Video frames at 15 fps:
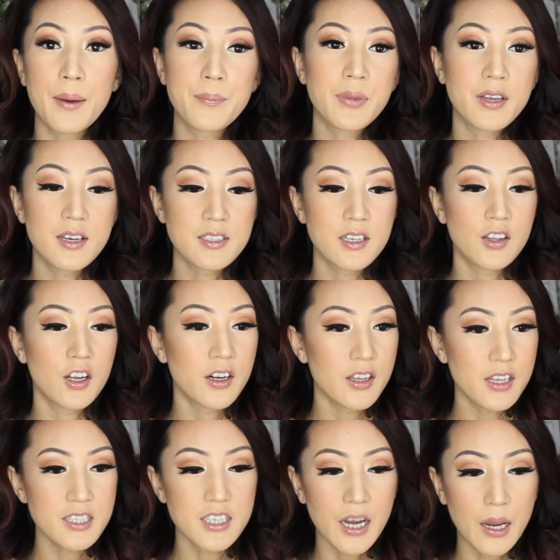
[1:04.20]
because a lot of
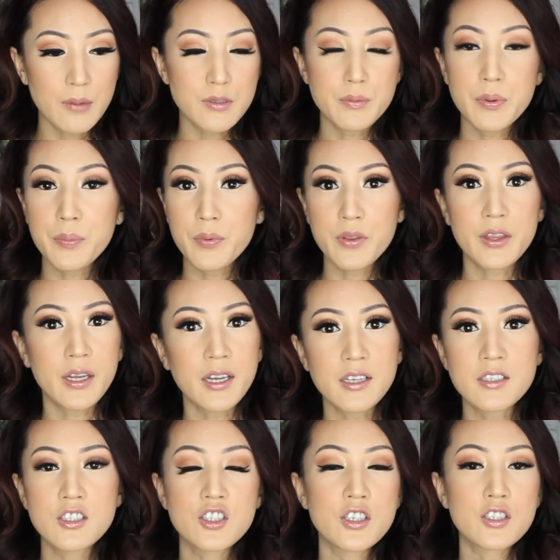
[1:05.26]
the times people think
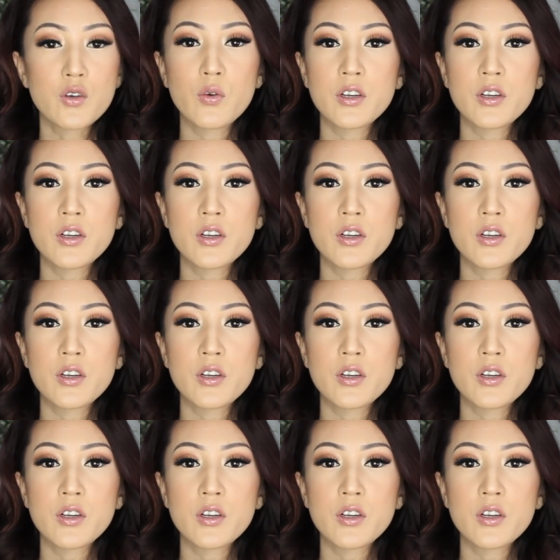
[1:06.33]
it's just